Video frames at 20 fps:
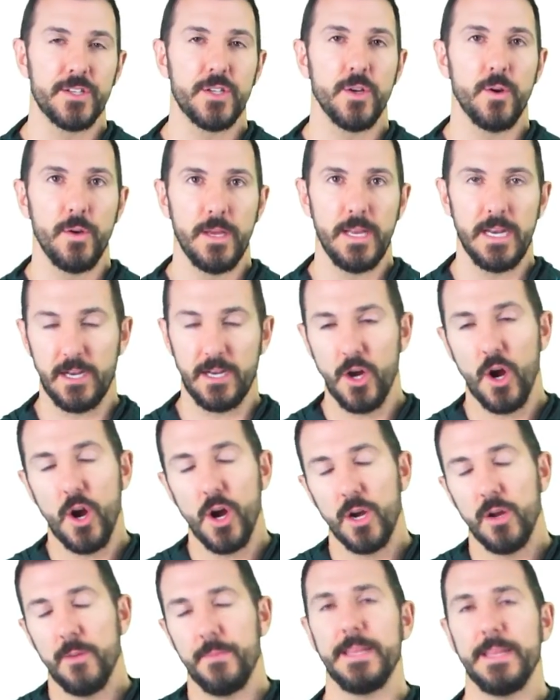So in a
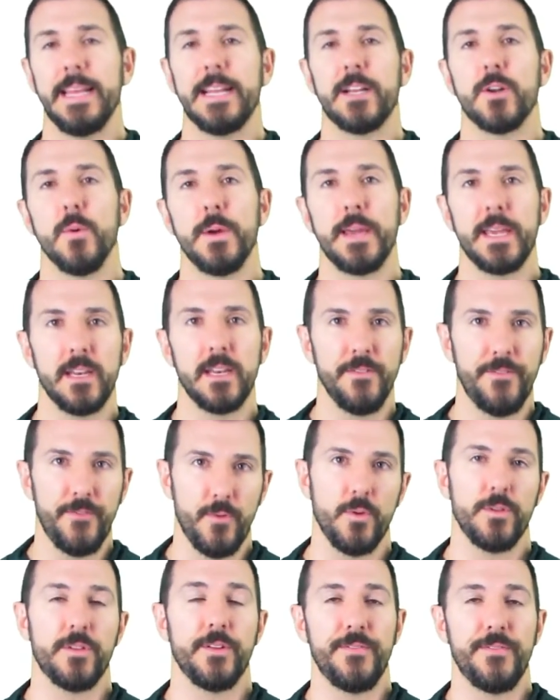car, it would be like going into
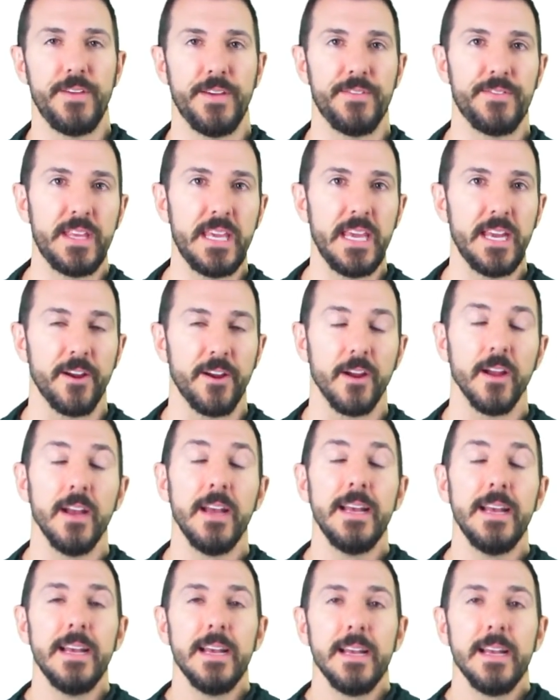4th or 5th gear.